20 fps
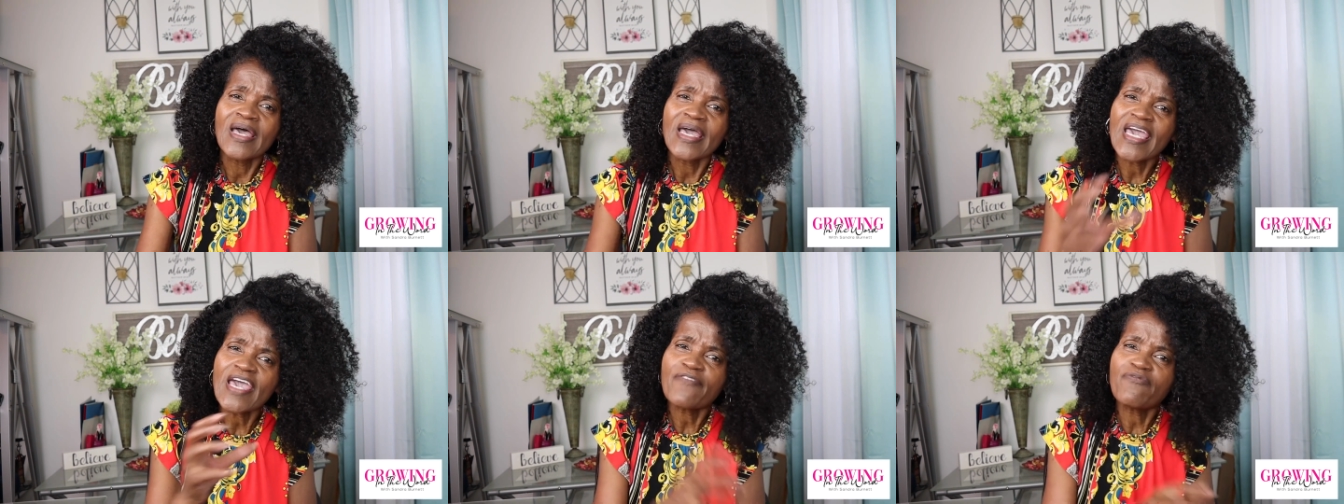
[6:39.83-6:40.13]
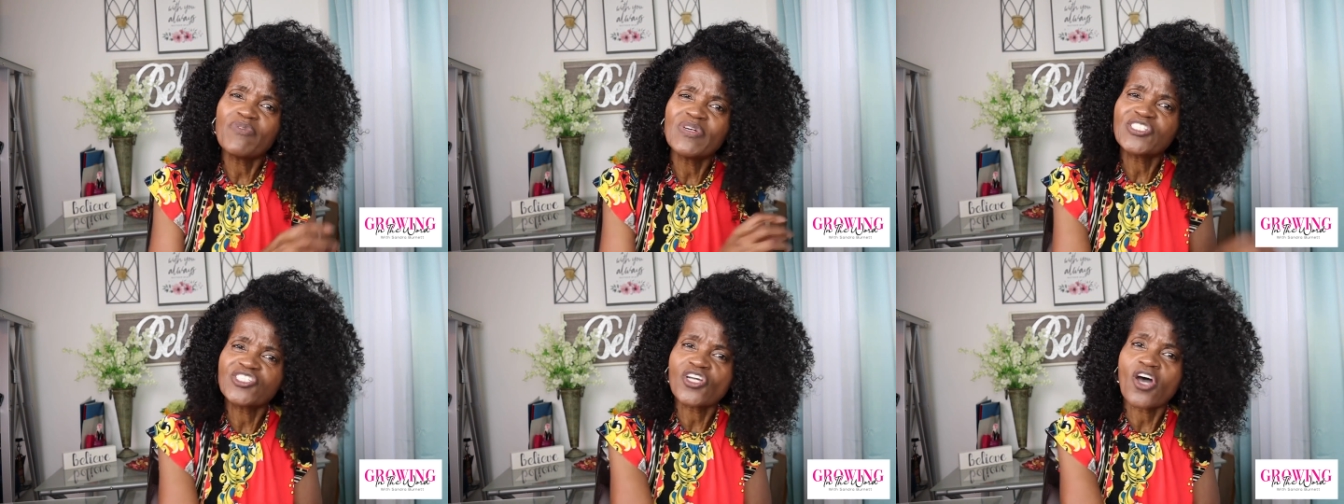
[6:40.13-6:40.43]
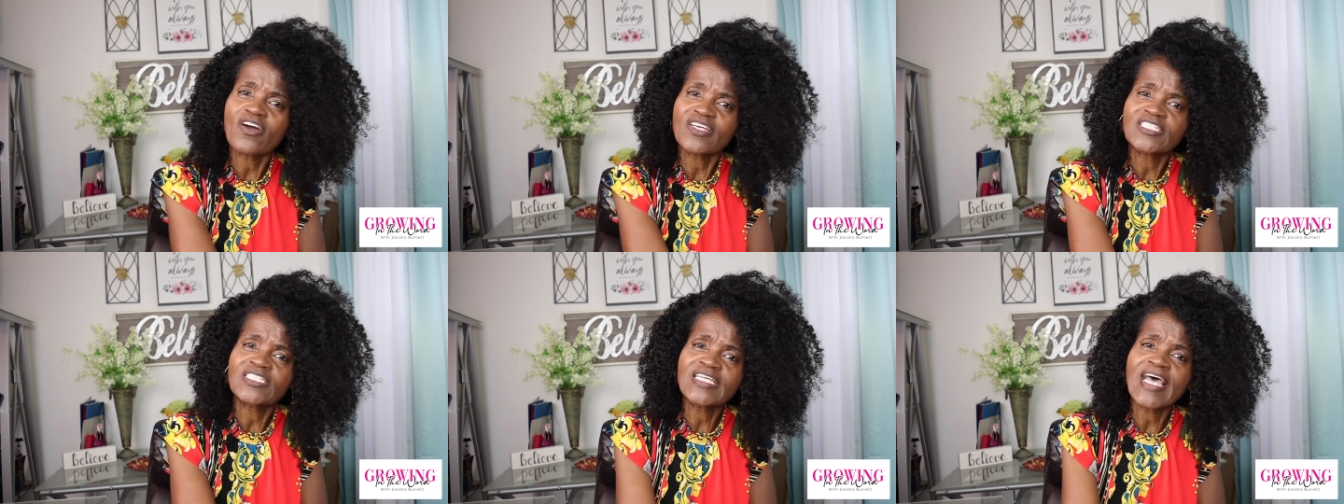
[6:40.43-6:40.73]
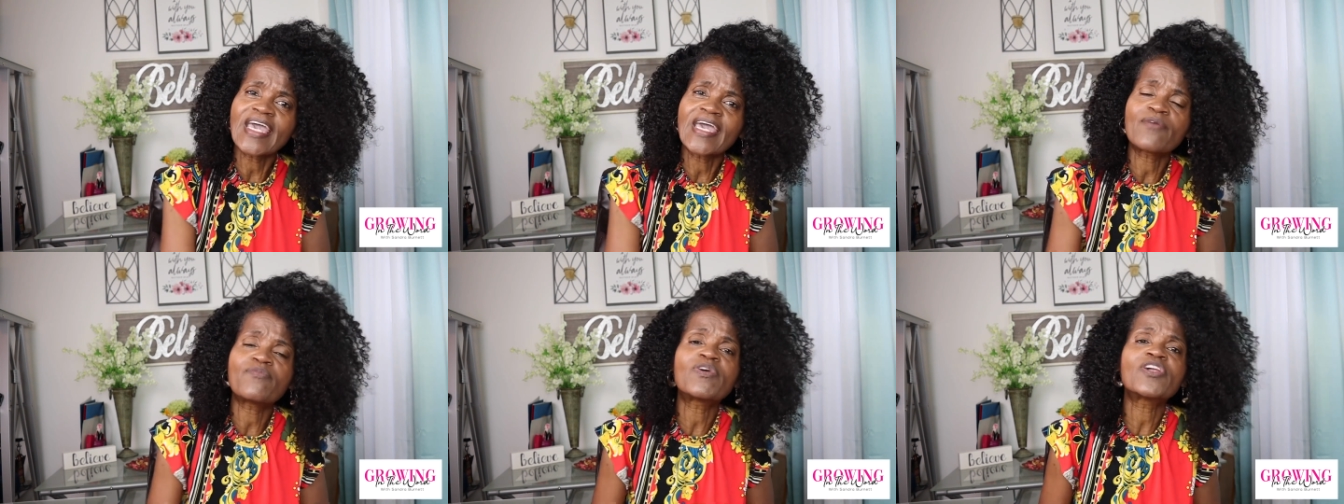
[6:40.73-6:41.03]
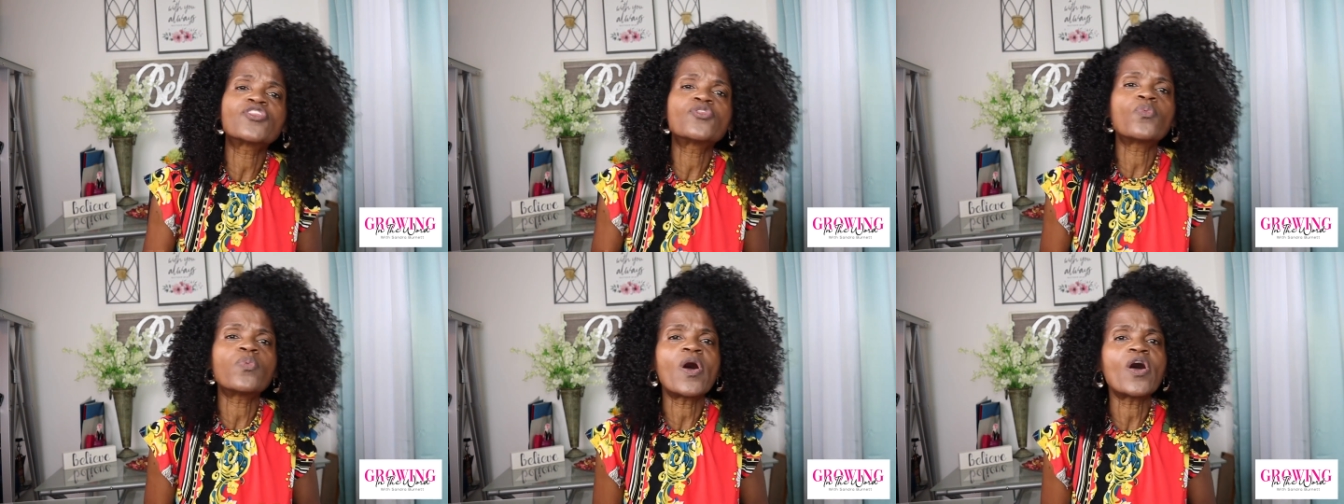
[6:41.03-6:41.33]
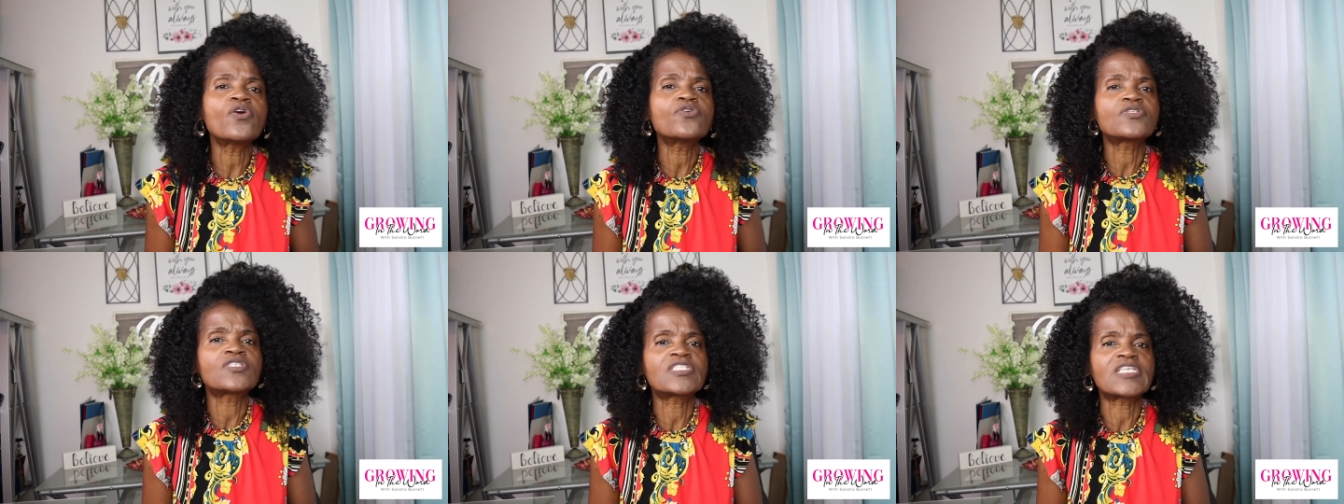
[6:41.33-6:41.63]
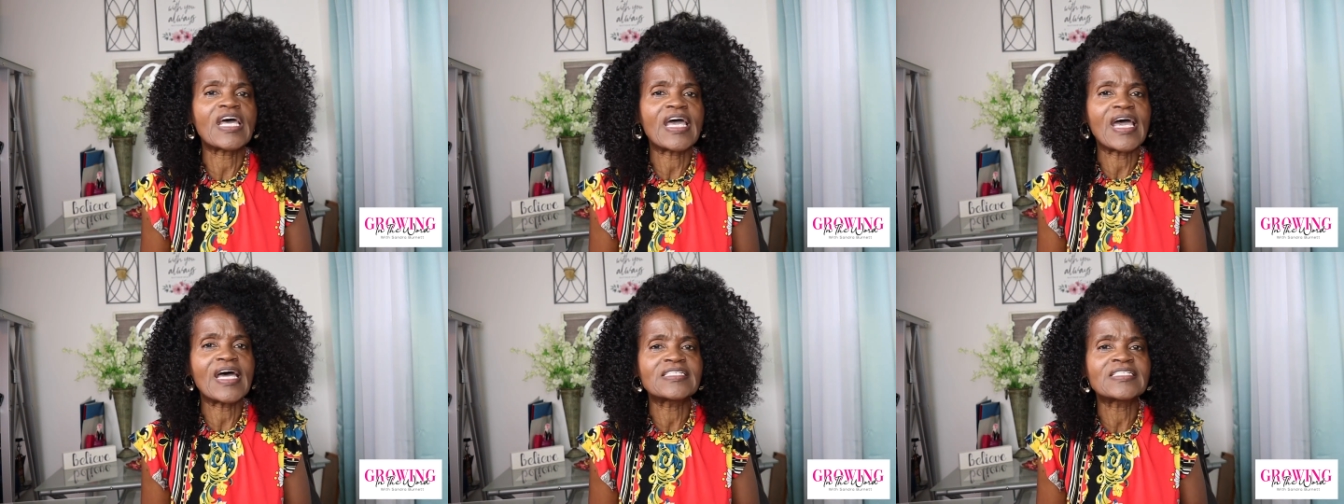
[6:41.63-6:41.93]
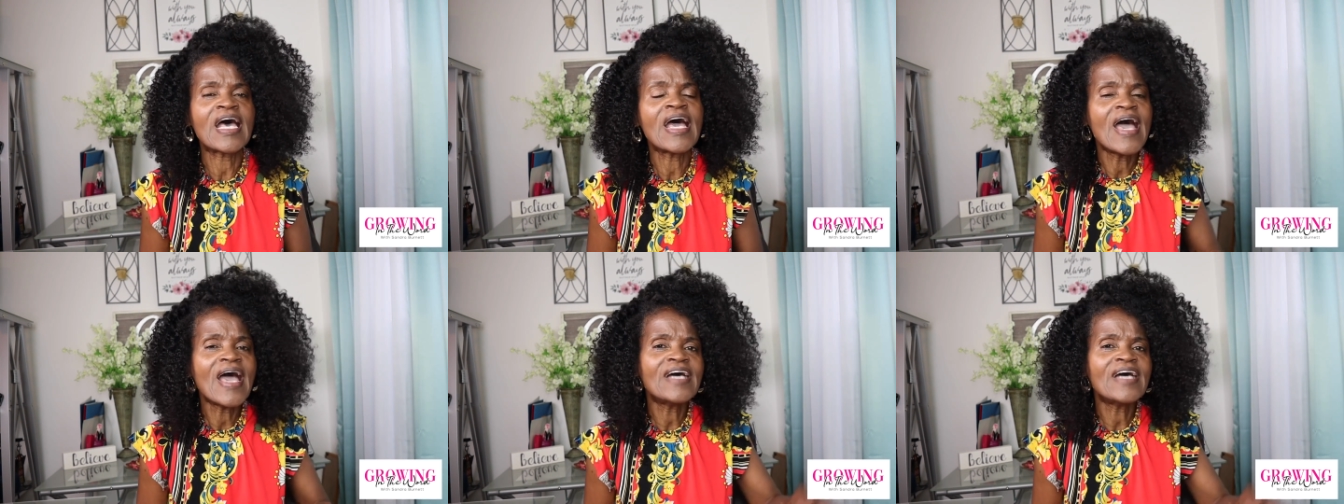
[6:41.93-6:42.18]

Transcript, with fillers: if we start saying what the word says